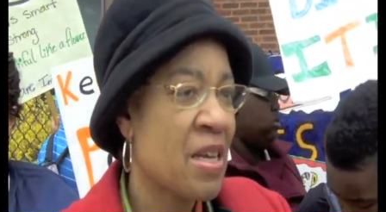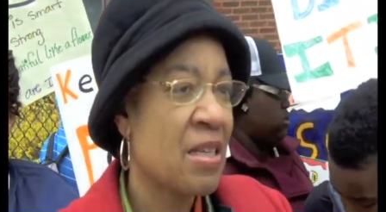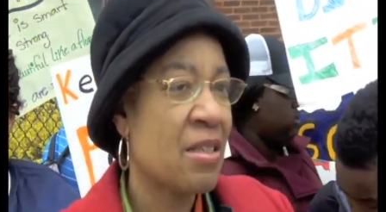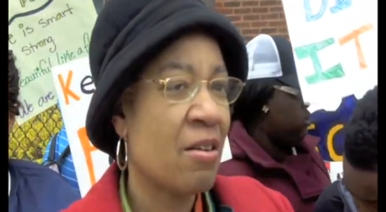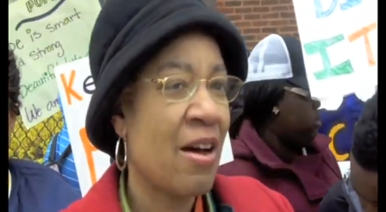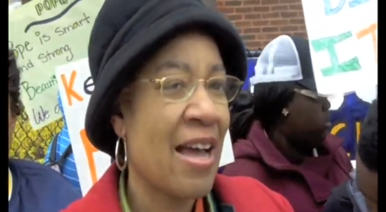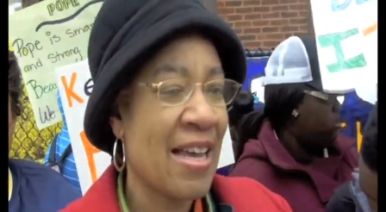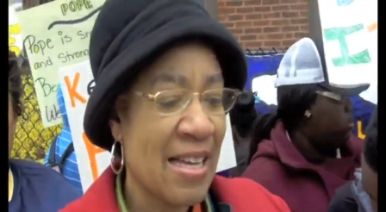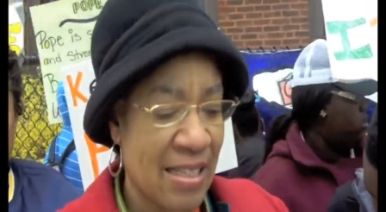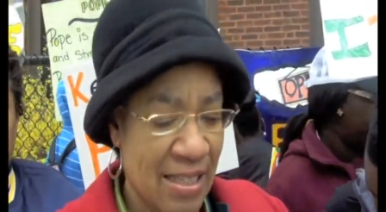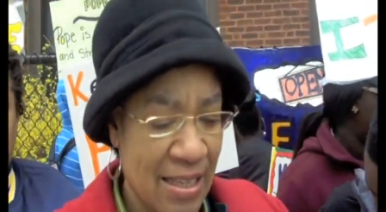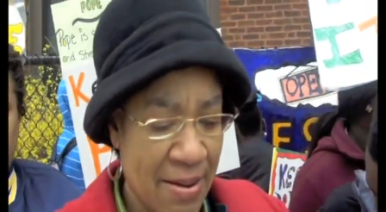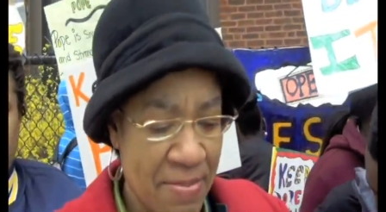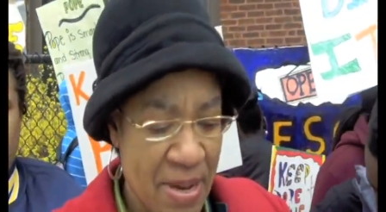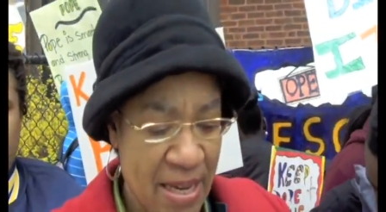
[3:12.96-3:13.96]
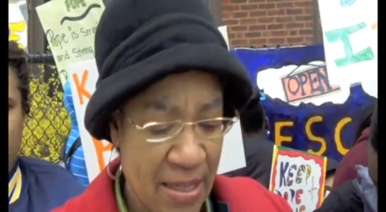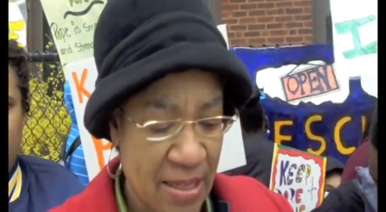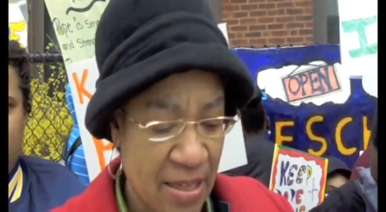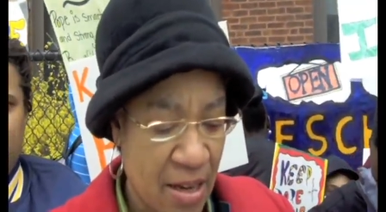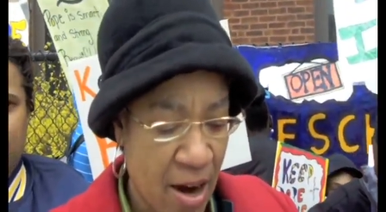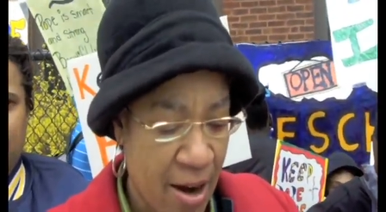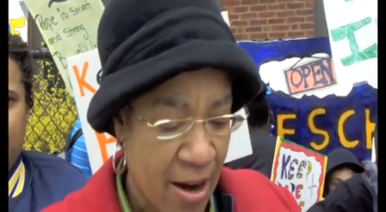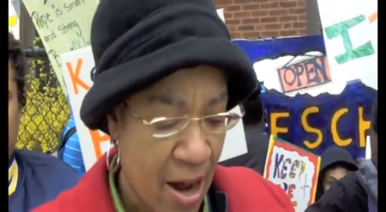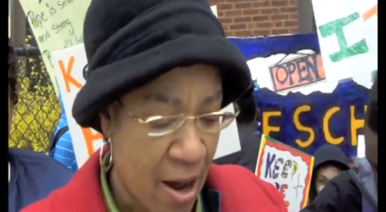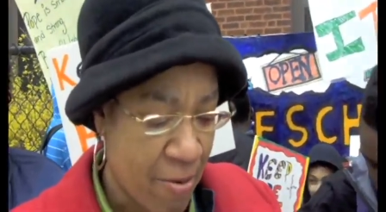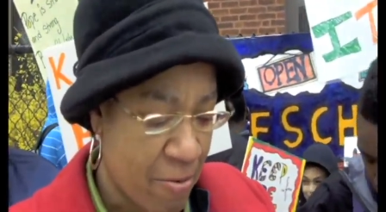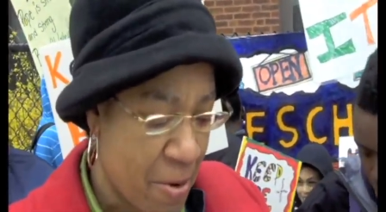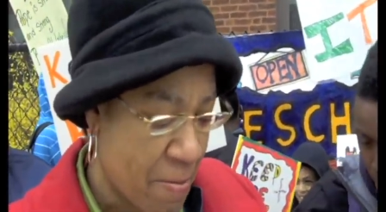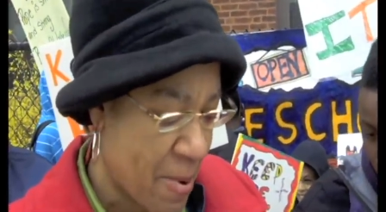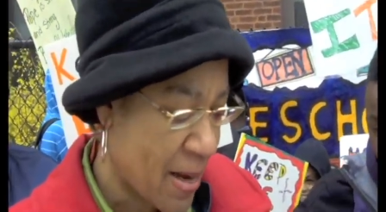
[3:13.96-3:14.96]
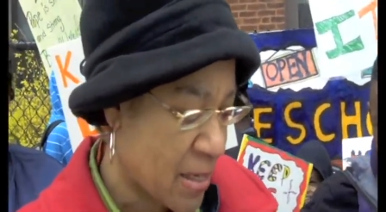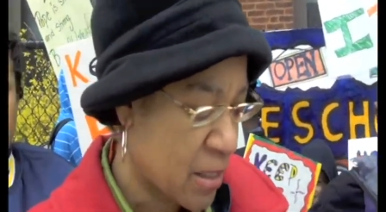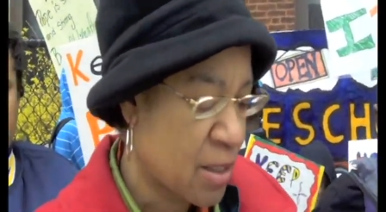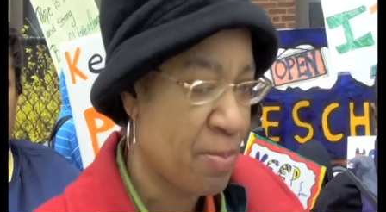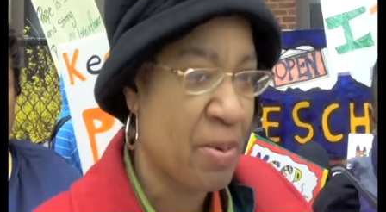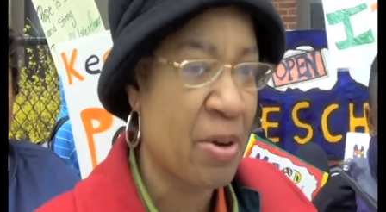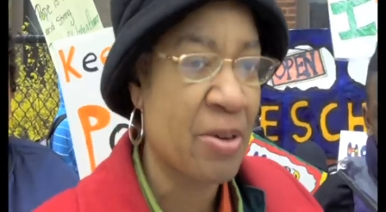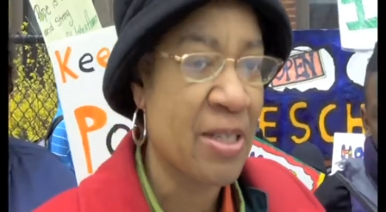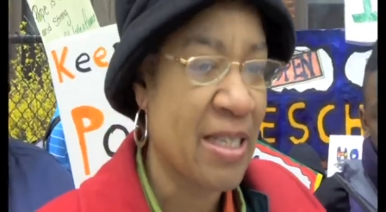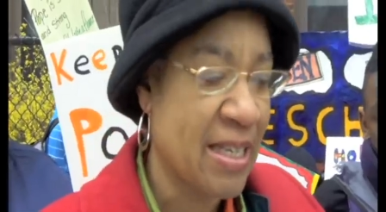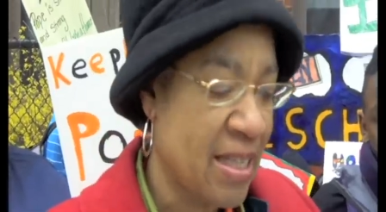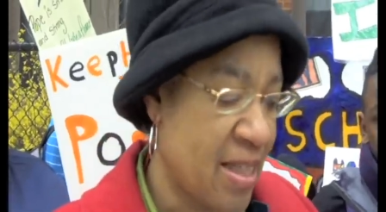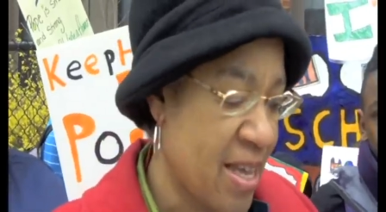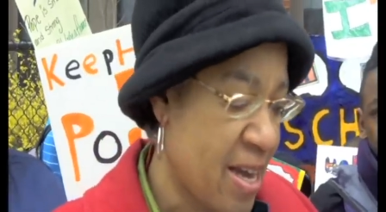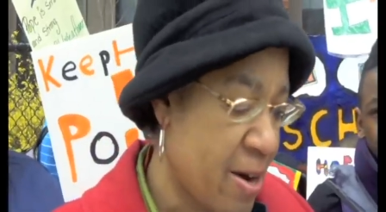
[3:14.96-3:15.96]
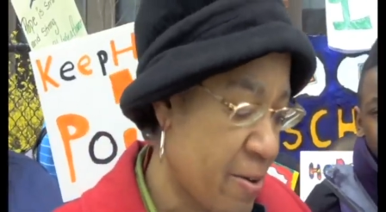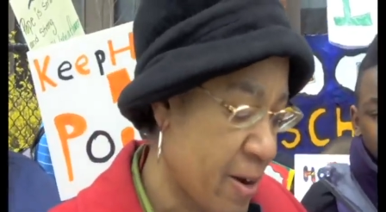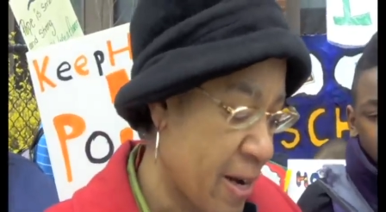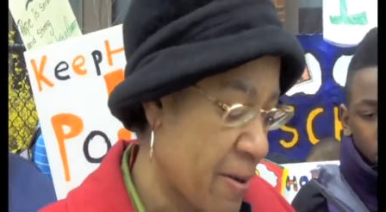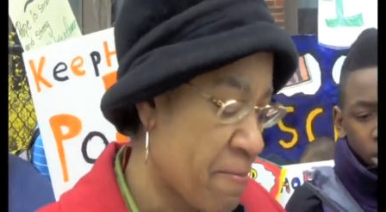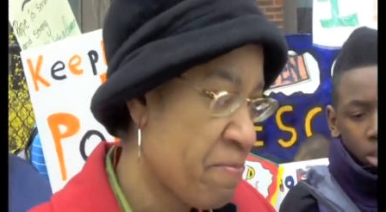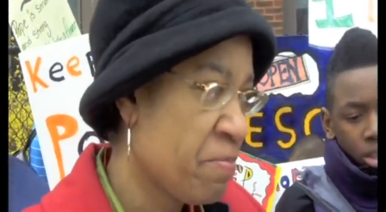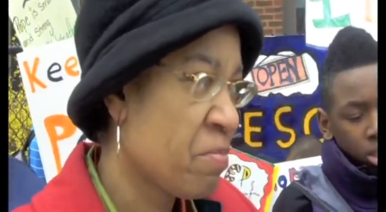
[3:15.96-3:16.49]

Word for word: So I guess let me start off with my conspiracy theory.